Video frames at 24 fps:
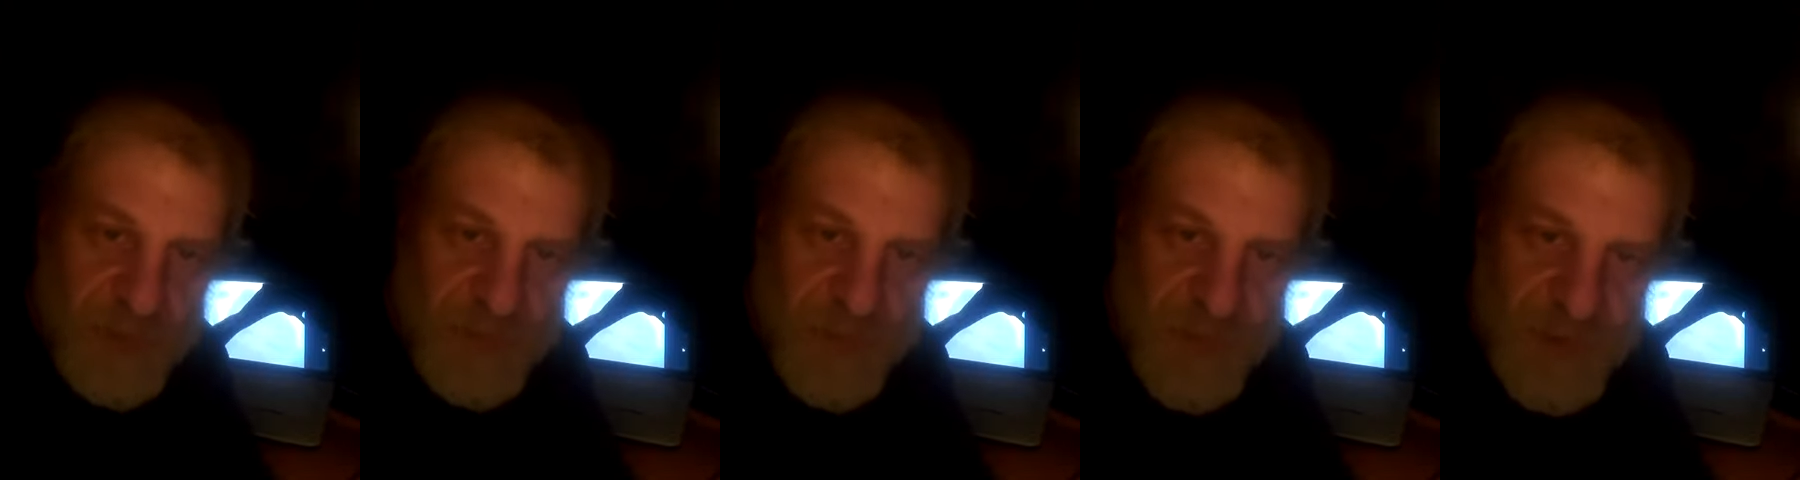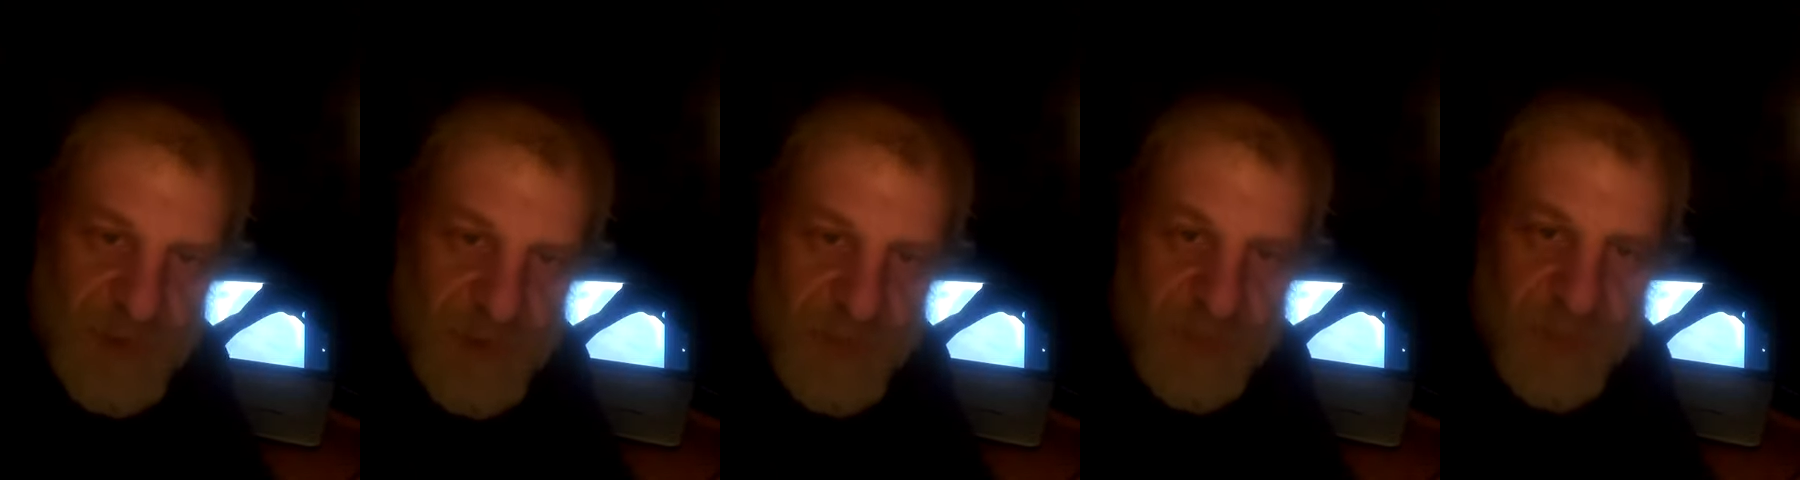
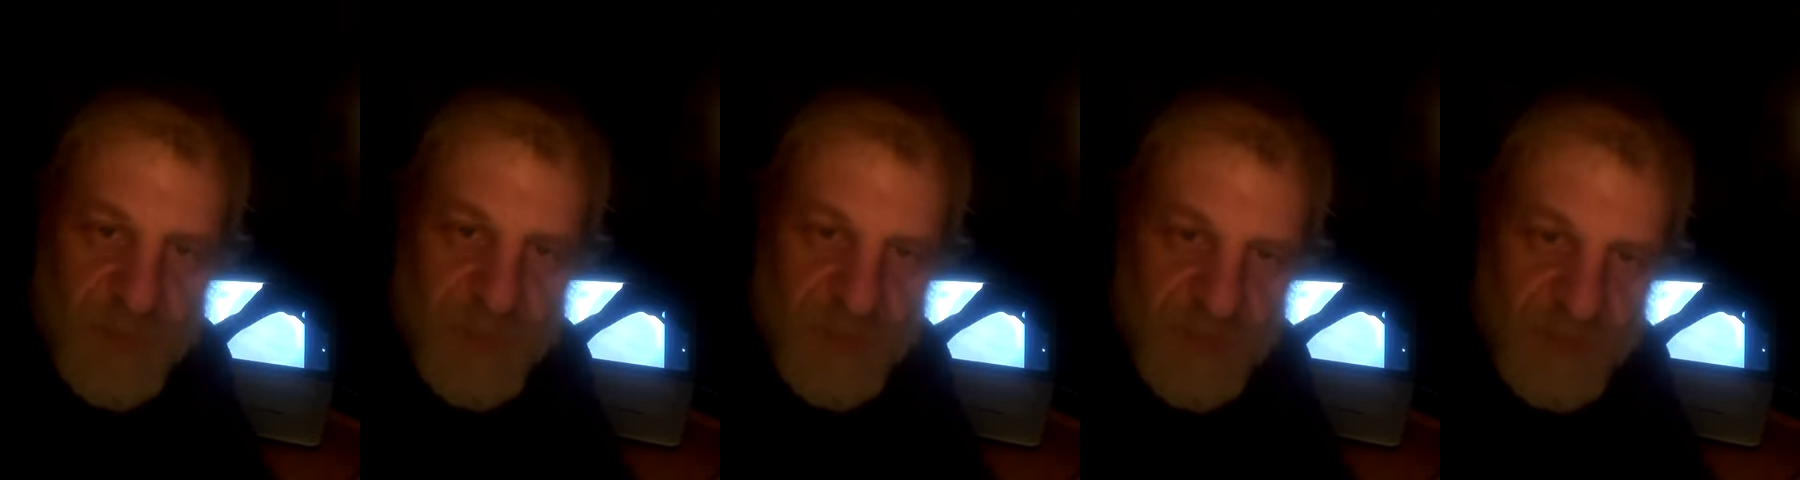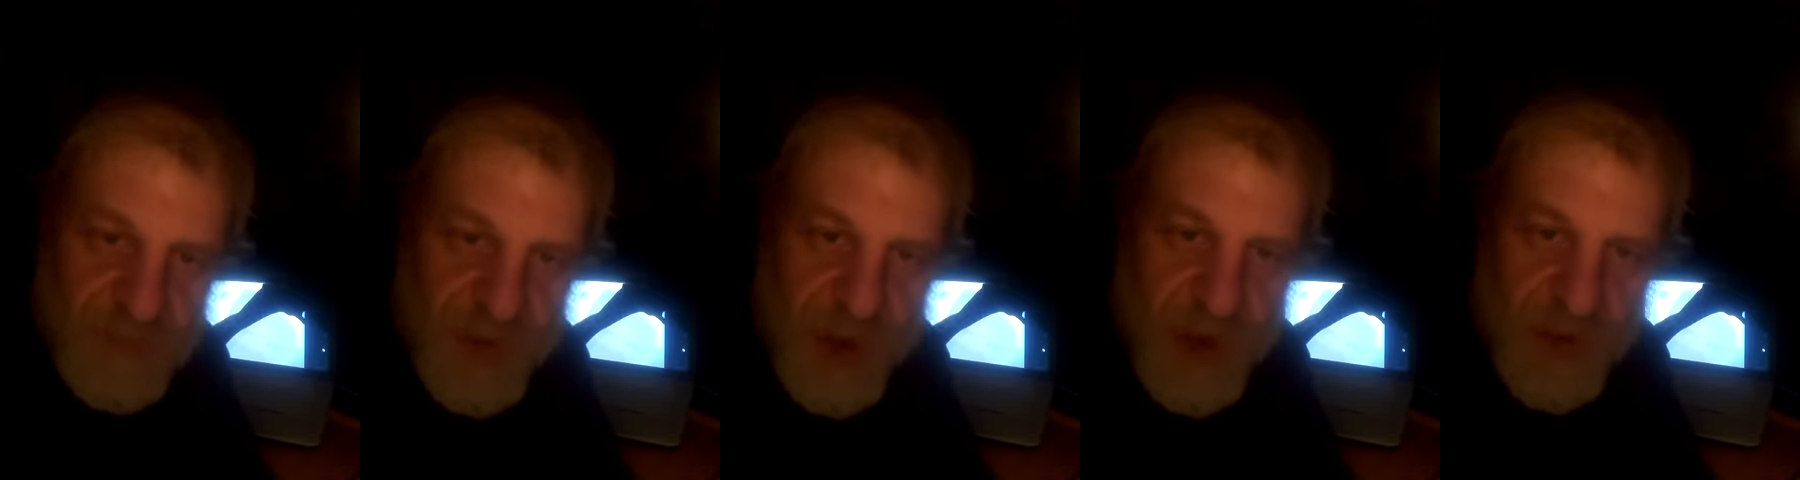
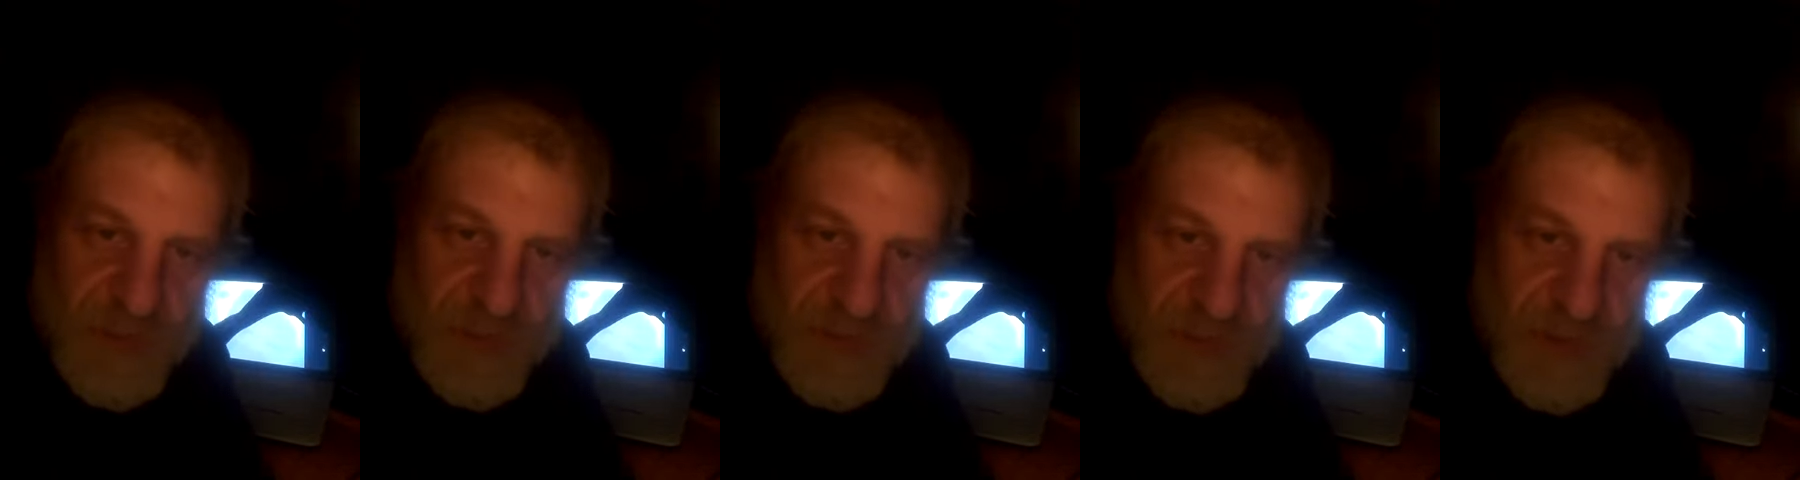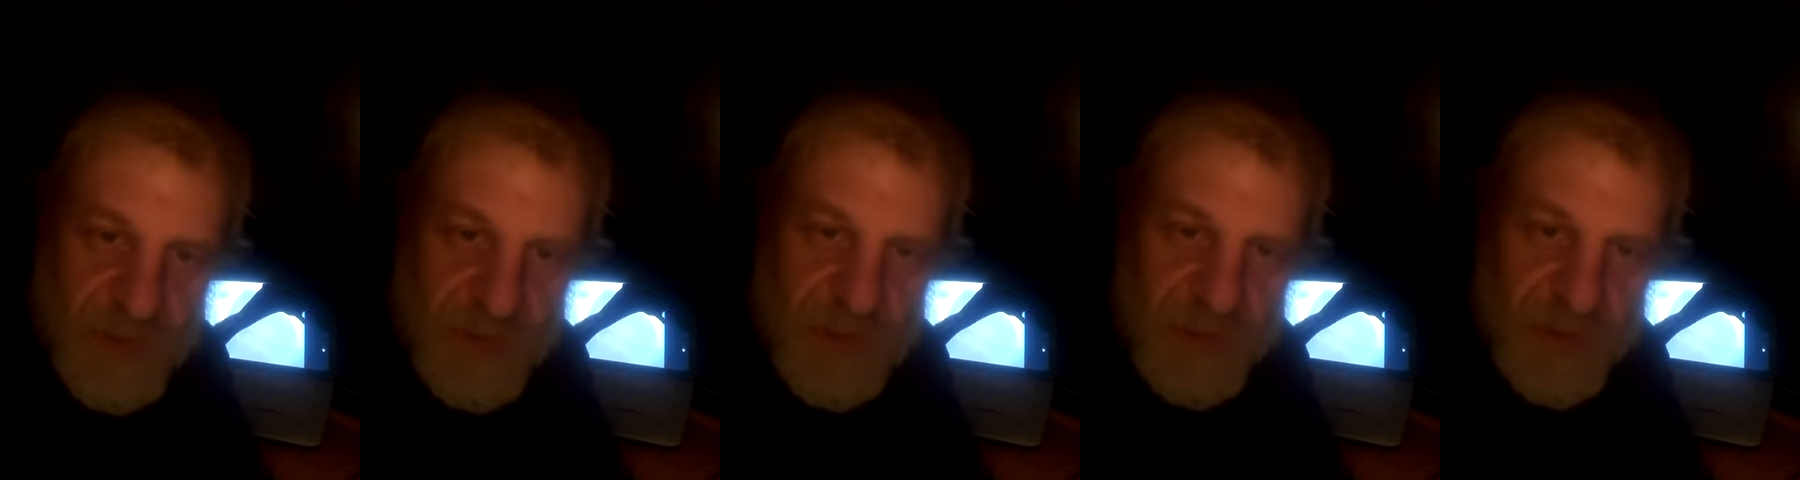
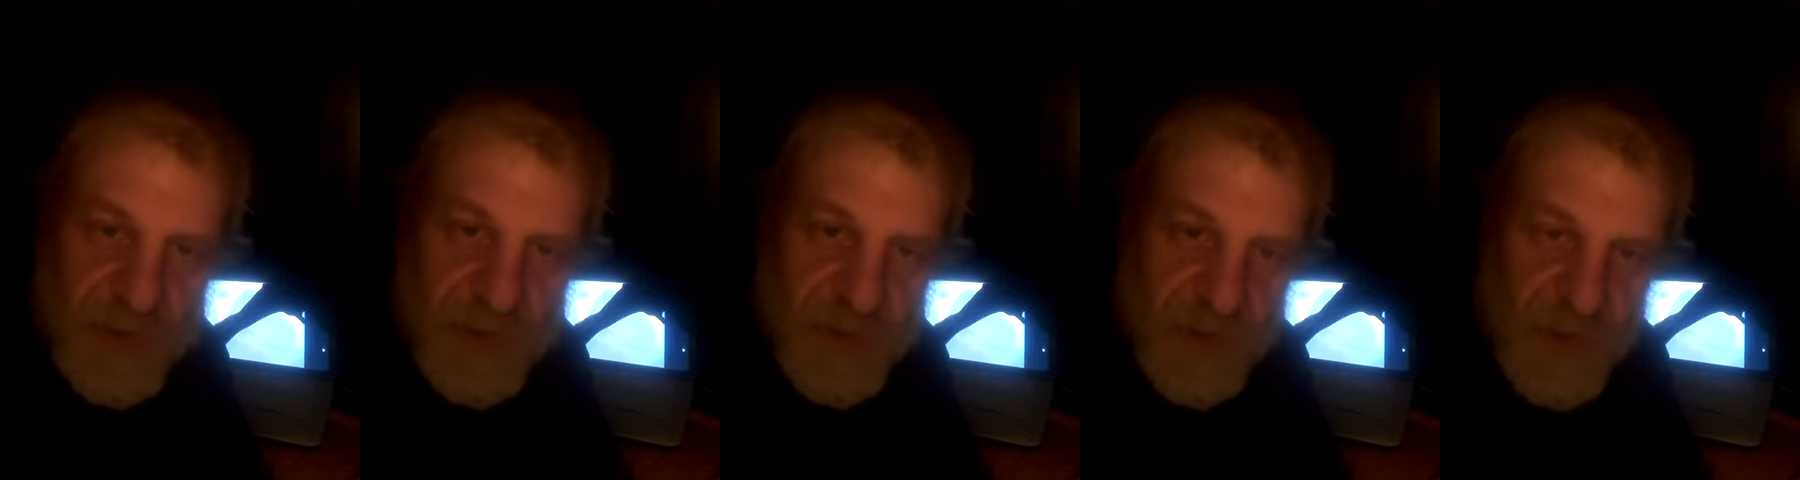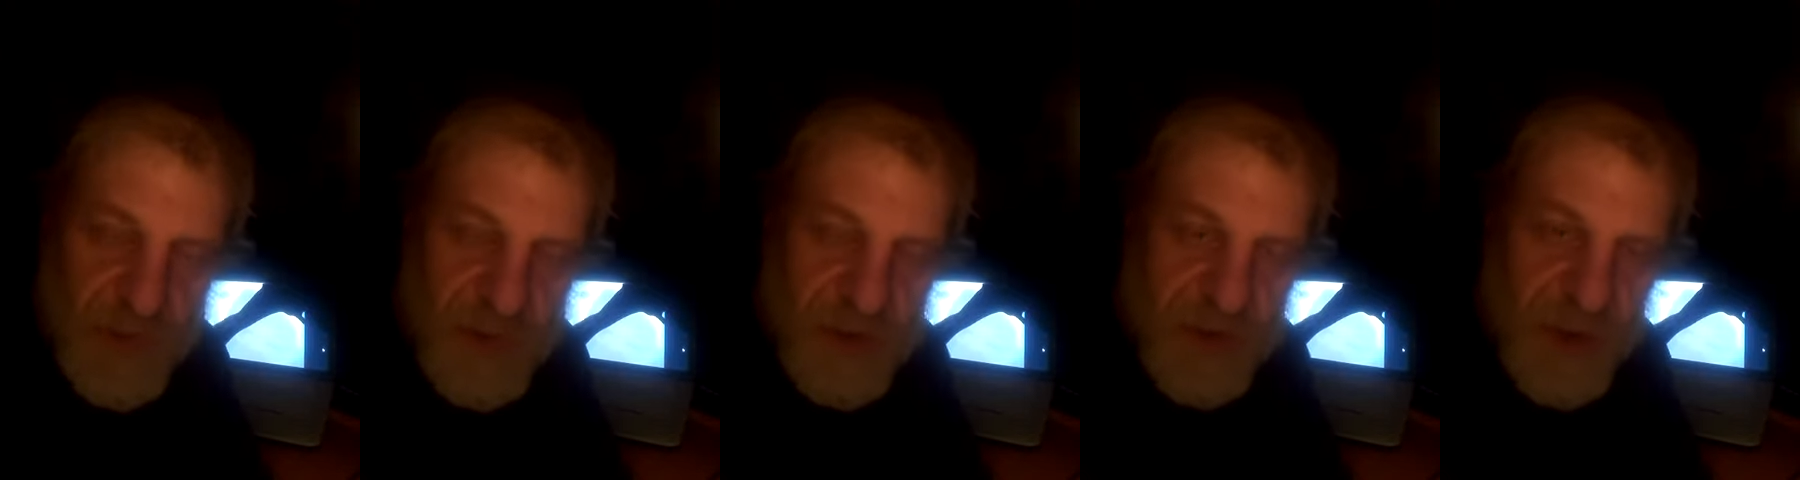
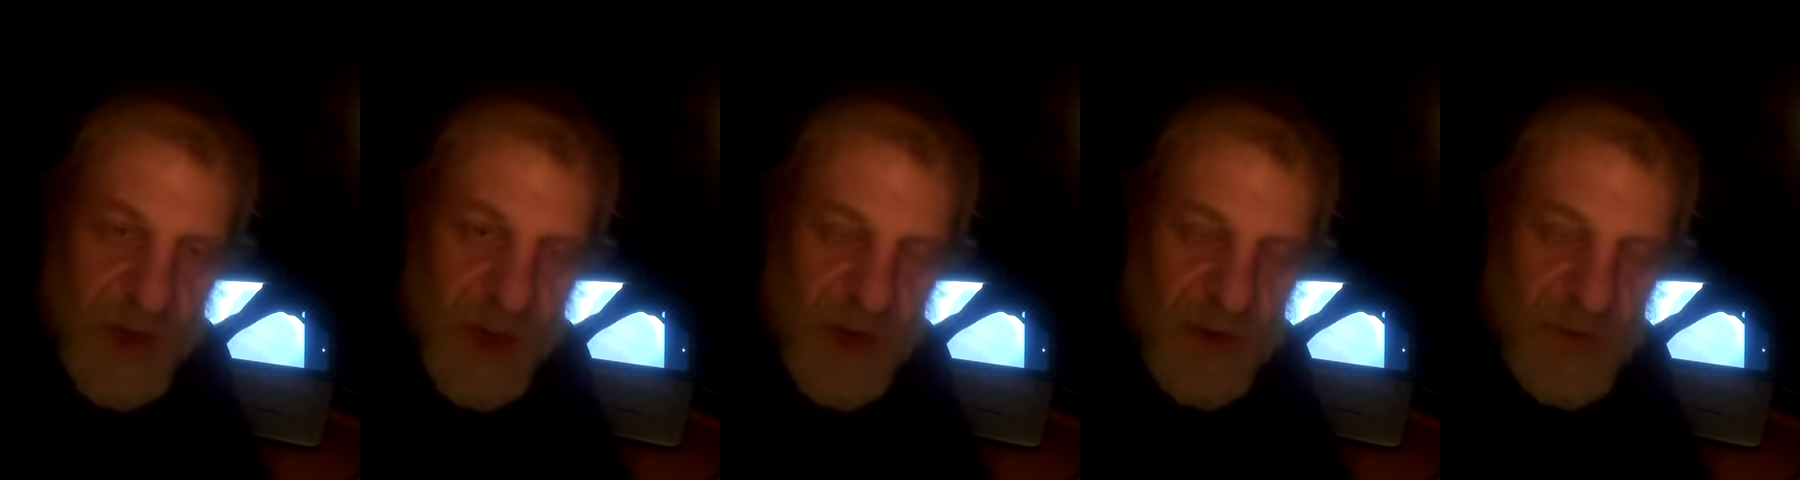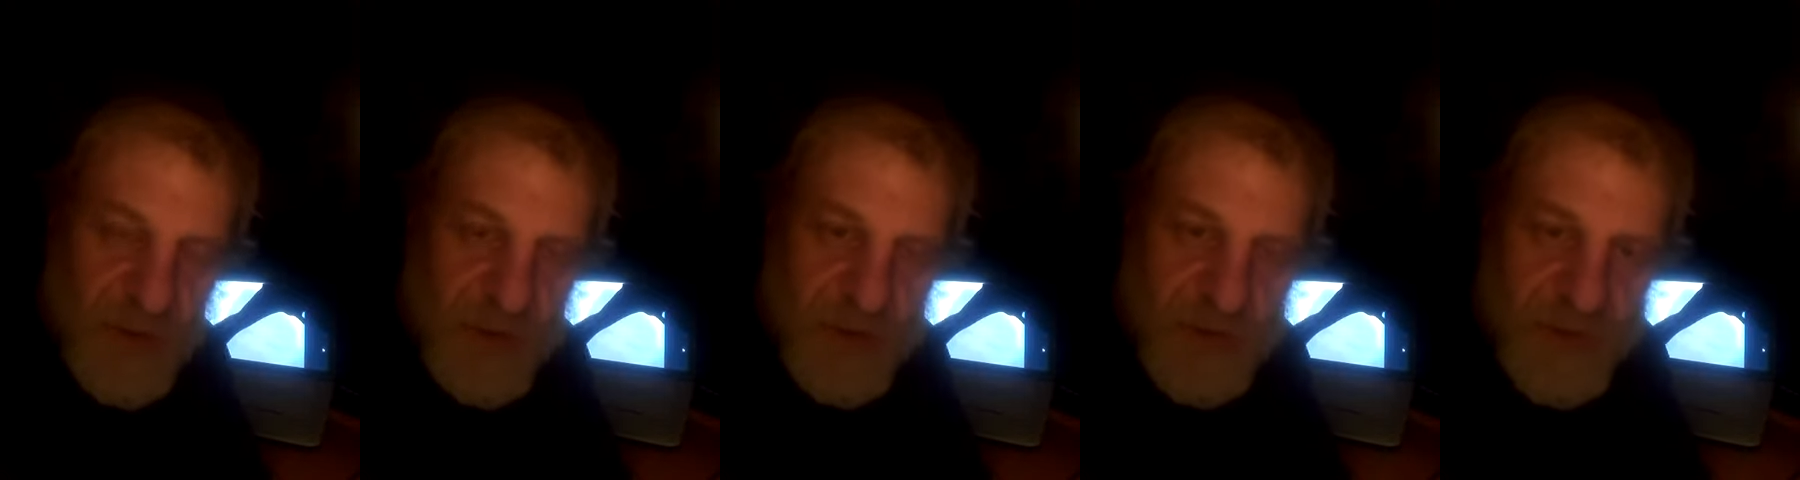$54,201